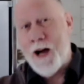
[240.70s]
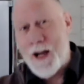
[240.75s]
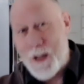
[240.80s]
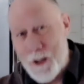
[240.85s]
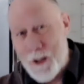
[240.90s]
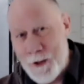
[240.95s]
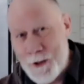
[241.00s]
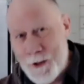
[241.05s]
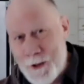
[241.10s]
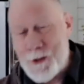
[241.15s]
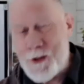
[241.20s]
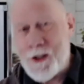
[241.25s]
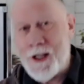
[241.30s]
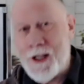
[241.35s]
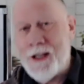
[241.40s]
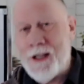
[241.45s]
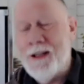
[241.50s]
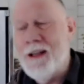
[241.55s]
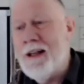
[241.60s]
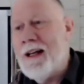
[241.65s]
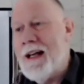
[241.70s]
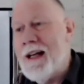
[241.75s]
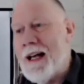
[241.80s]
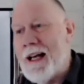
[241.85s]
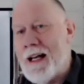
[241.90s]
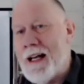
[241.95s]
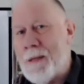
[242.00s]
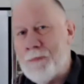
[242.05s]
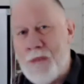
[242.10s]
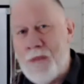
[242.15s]
biology,
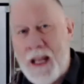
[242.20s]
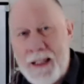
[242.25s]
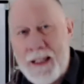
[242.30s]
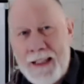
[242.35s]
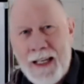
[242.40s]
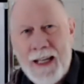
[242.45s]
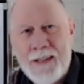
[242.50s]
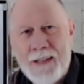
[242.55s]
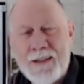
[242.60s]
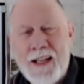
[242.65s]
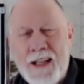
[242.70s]
again,